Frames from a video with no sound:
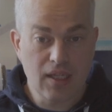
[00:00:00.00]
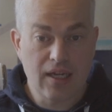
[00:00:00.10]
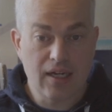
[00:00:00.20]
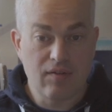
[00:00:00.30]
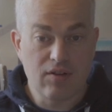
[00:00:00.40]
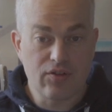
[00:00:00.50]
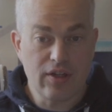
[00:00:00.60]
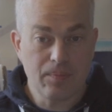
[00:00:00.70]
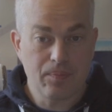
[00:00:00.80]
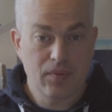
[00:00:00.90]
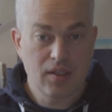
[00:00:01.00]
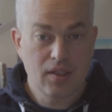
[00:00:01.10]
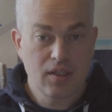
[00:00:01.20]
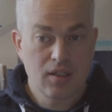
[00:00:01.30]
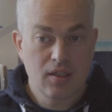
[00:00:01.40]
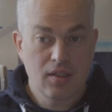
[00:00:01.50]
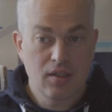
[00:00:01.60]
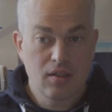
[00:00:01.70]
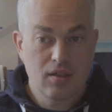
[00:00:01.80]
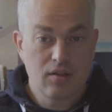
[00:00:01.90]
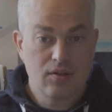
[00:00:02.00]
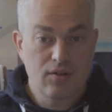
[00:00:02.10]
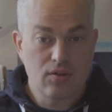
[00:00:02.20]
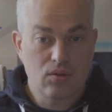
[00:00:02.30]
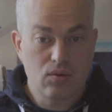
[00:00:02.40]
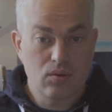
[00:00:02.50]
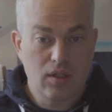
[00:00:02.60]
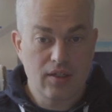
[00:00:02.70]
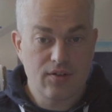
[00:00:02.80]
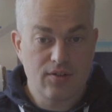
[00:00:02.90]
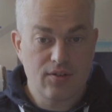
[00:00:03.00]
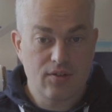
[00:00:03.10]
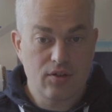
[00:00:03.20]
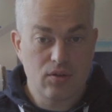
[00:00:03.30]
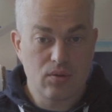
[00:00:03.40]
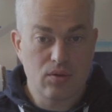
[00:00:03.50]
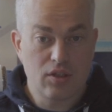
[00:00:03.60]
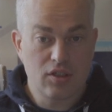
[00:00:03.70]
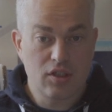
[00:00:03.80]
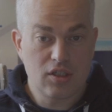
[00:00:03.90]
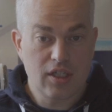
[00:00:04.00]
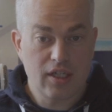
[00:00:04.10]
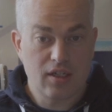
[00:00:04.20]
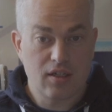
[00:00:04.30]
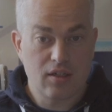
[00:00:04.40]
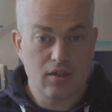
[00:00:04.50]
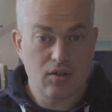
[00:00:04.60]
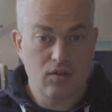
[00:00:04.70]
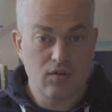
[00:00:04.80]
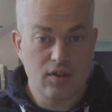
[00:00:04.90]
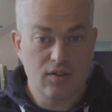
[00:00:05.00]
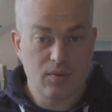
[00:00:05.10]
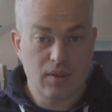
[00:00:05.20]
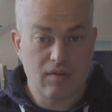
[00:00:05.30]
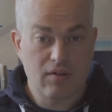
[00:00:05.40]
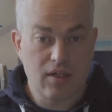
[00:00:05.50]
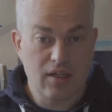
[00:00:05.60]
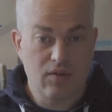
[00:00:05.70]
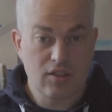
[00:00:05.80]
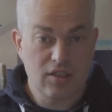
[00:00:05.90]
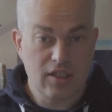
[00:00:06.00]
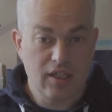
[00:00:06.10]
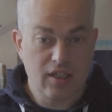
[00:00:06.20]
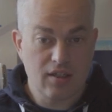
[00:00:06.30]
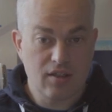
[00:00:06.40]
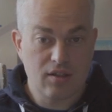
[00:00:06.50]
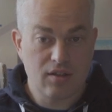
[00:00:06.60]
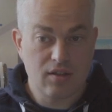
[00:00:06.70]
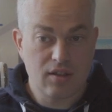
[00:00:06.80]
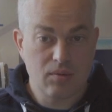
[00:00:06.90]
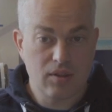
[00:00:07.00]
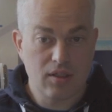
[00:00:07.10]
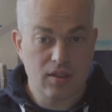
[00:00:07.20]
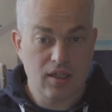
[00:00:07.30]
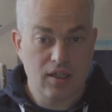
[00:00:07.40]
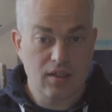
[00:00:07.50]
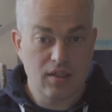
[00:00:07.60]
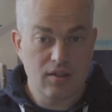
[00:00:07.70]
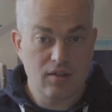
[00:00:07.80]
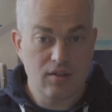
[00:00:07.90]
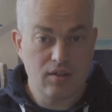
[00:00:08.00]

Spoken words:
add level 3. So let's do the check of it. We have the level check that we added